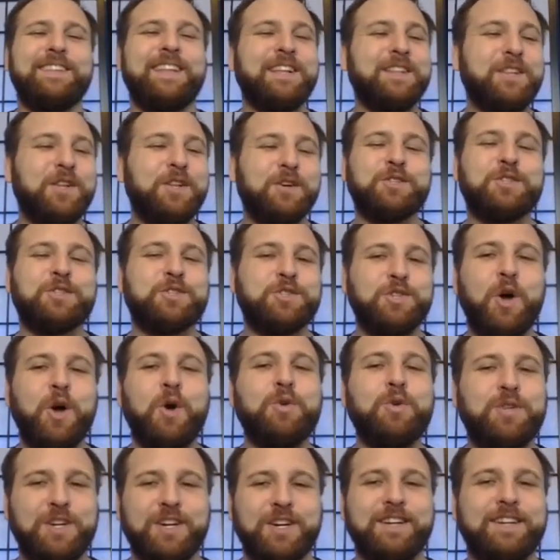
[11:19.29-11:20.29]
They looked
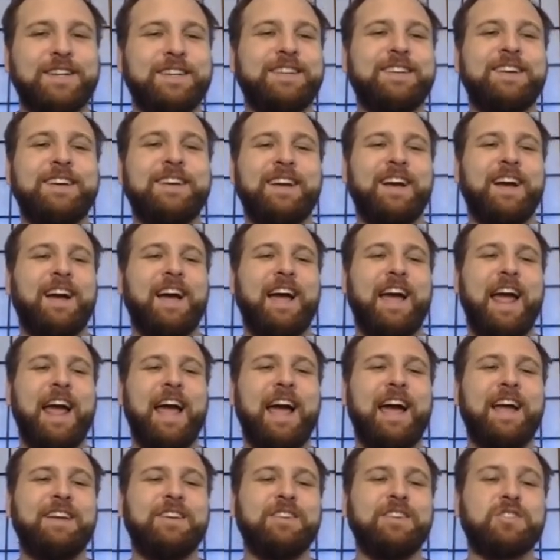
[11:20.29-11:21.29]
so good.
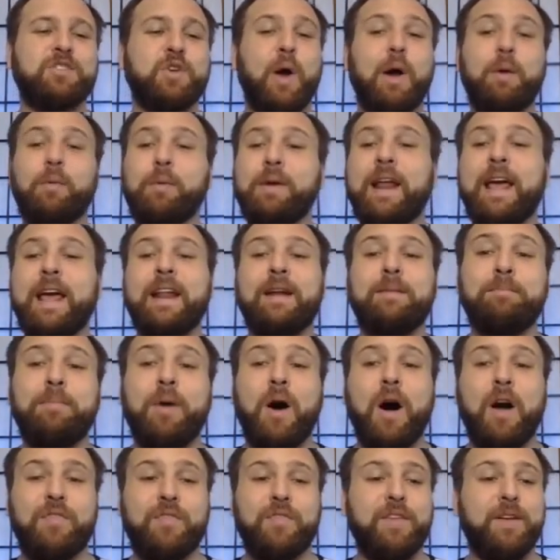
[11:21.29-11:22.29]
And so I went ahead and
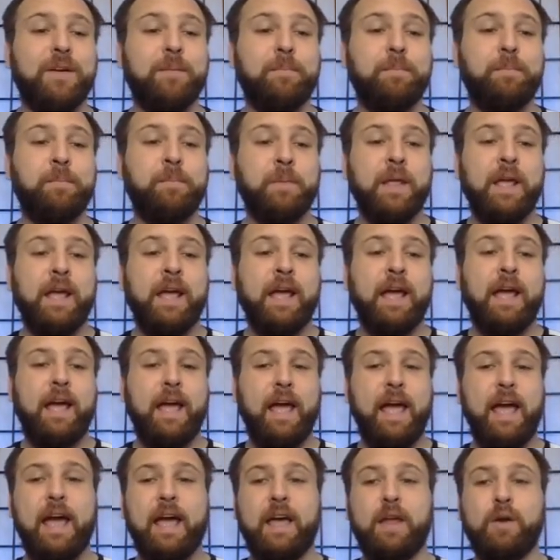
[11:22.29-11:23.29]
bought them
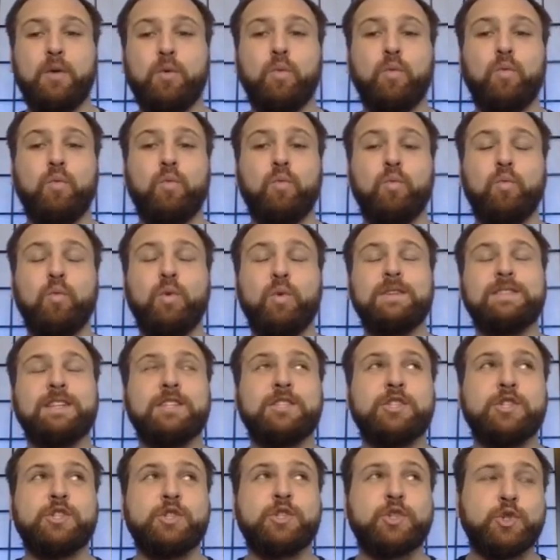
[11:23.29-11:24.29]
and was
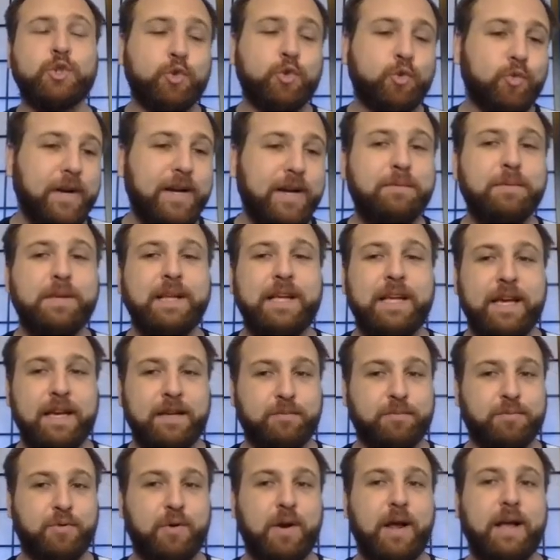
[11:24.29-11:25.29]
extremely
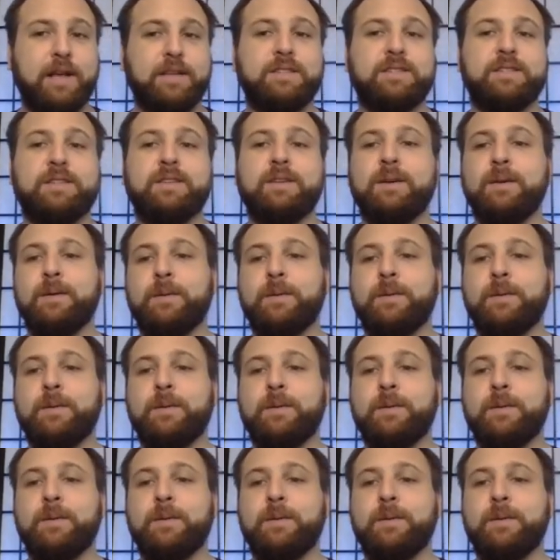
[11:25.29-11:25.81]
impressed.